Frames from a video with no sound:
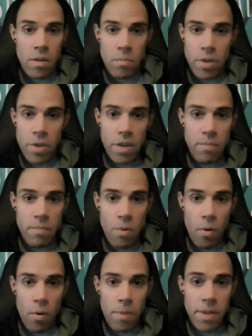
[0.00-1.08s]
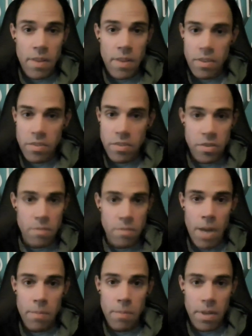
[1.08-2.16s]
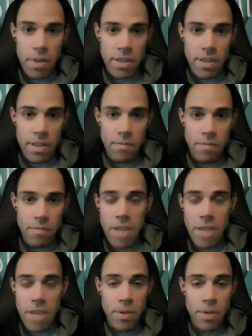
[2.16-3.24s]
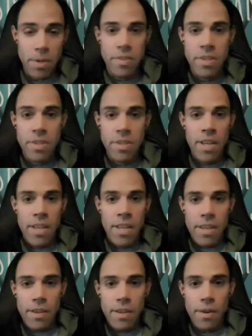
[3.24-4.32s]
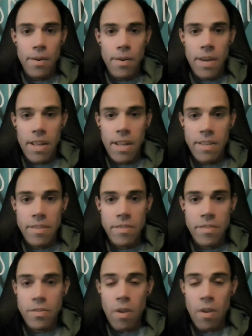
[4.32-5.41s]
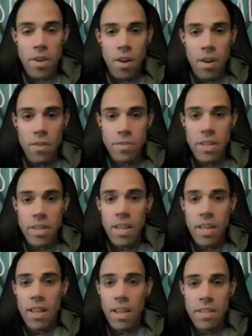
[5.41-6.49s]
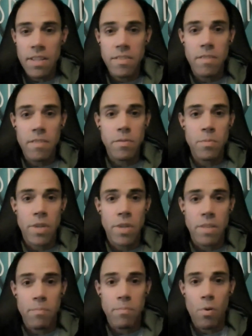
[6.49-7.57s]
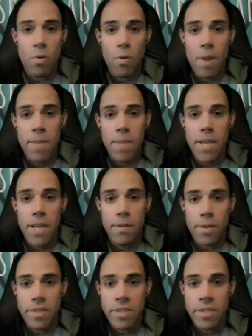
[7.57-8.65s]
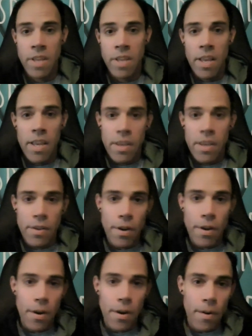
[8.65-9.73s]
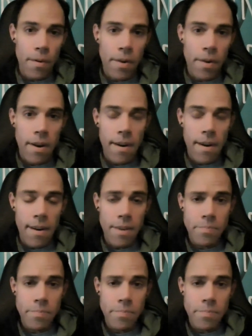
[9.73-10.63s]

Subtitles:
predictive programming, this is just my opinion and my experience, and just talking to others, that a lot of this stuff is predictive programming, or it's, you know, uh,